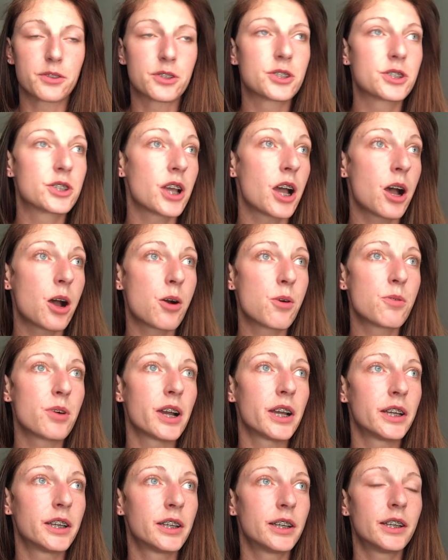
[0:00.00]
So
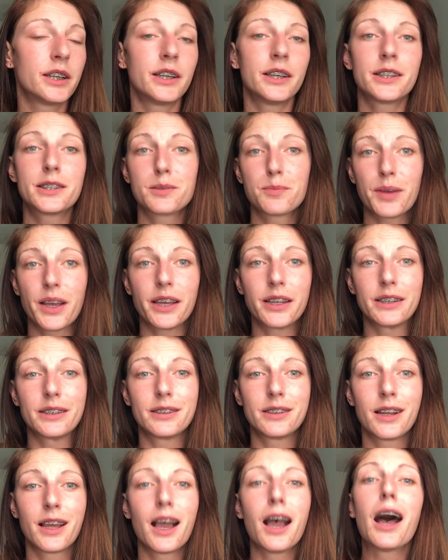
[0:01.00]
it's
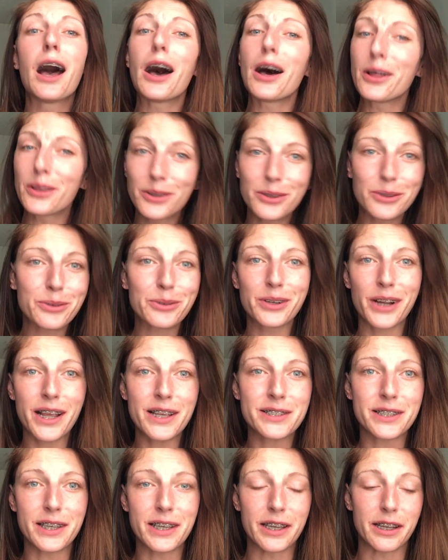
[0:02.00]
been a little
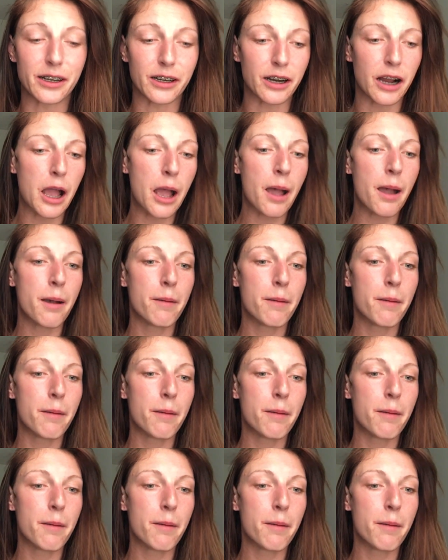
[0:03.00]
crazy here.